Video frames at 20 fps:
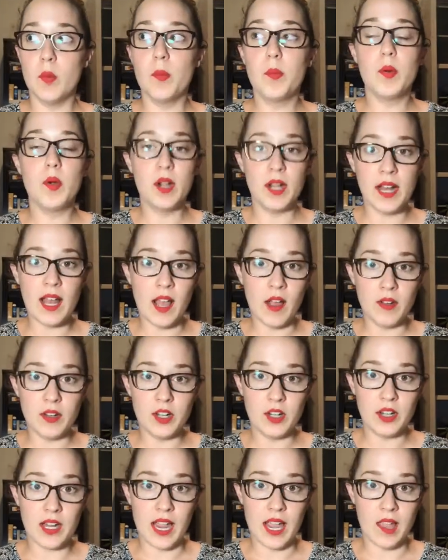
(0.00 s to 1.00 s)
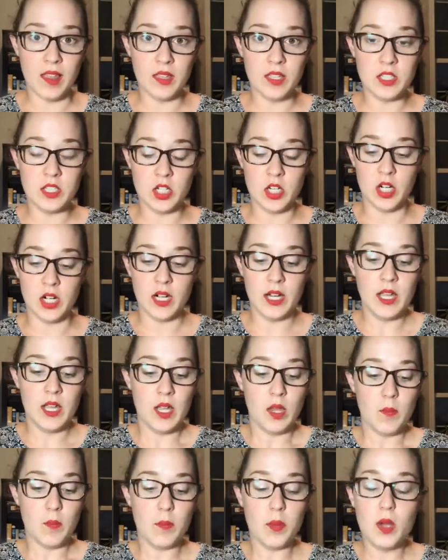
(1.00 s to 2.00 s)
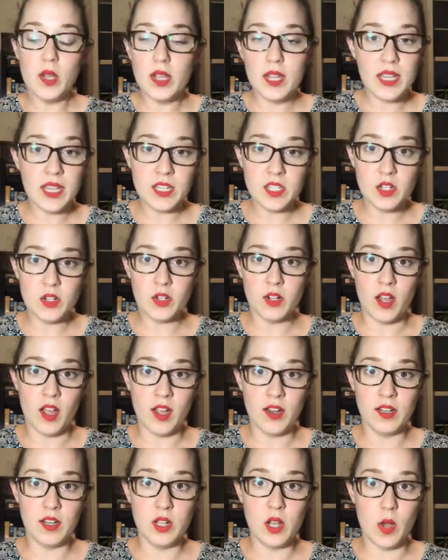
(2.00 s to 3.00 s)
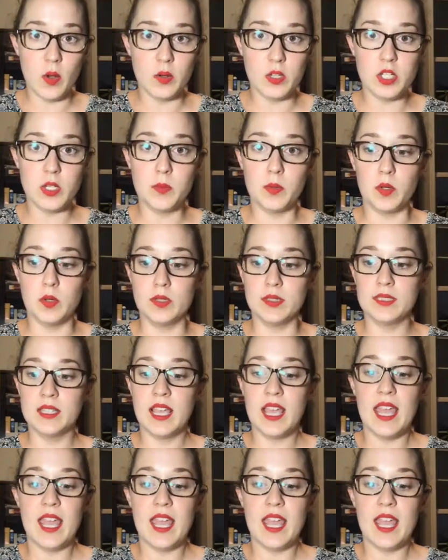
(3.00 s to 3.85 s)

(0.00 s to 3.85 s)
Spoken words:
print out your calendar, put in your non-negotiables,